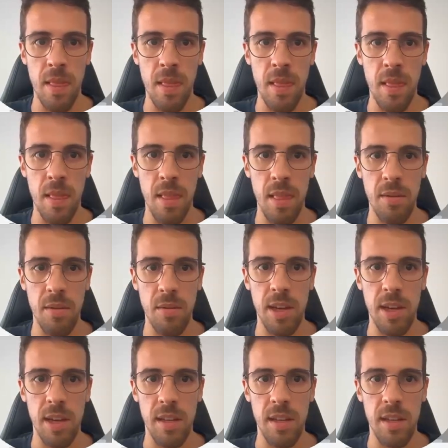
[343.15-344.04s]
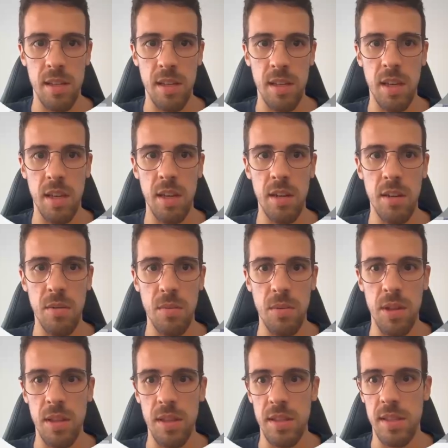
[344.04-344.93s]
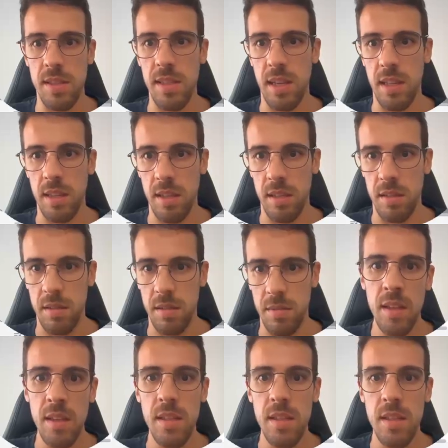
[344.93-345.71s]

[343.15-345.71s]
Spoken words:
Like we can see here with these settings.